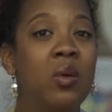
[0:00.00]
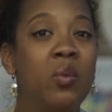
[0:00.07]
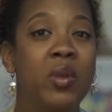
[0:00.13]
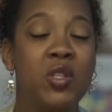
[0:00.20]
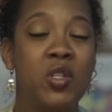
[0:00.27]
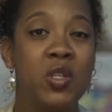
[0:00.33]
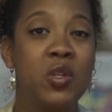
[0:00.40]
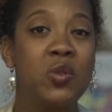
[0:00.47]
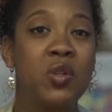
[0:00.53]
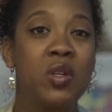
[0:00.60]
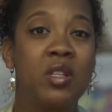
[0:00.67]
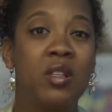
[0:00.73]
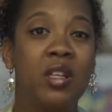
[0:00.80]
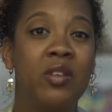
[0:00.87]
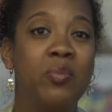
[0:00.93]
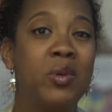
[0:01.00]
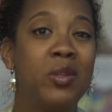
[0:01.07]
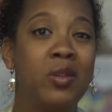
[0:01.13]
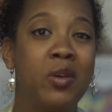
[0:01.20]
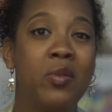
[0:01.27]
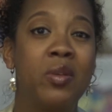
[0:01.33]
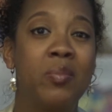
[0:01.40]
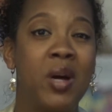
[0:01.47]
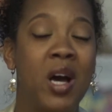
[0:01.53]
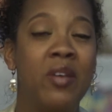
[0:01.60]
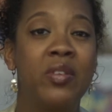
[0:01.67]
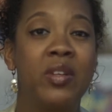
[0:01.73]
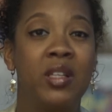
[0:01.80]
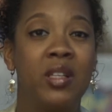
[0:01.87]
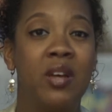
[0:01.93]
with children live below the
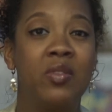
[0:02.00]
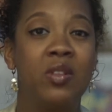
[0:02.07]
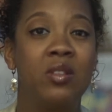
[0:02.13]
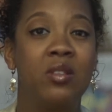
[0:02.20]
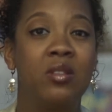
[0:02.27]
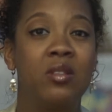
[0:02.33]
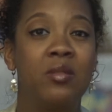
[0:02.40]
poverty level.